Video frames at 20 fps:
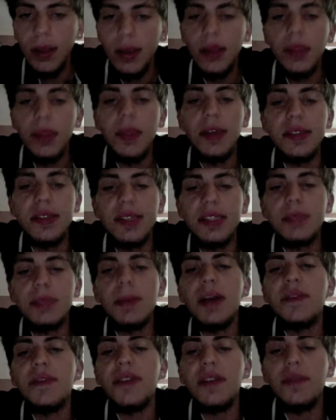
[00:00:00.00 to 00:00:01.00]
This is
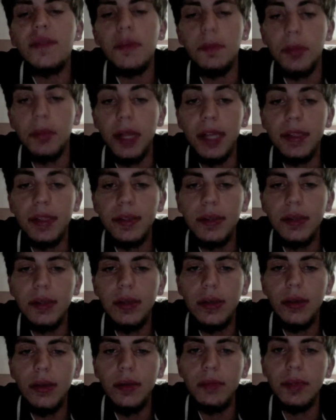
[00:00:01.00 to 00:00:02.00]
my favorite blend
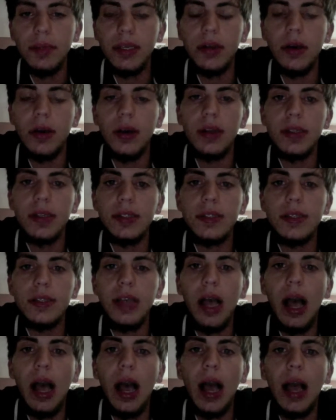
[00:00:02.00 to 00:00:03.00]
because
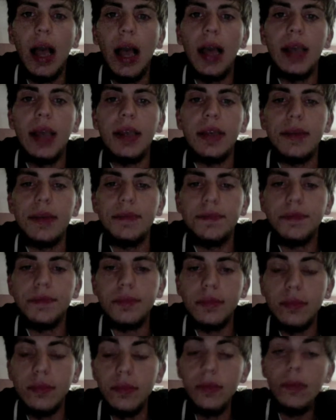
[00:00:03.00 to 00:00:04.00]
I,
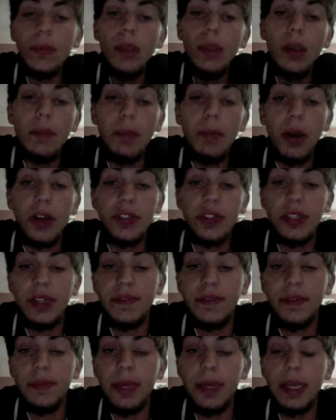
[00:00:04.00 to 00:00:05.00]
personally
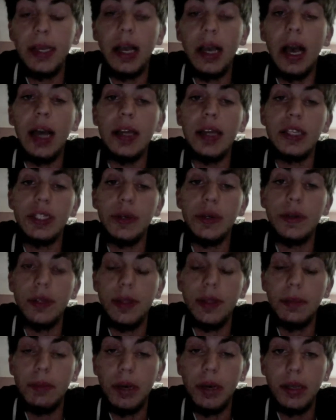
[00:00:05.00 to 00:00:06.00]
for me, I enjoy
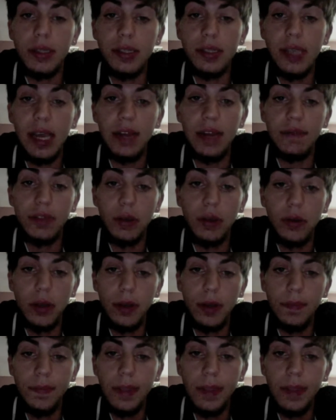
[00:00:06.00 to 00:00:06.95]
the buzz out of Doka.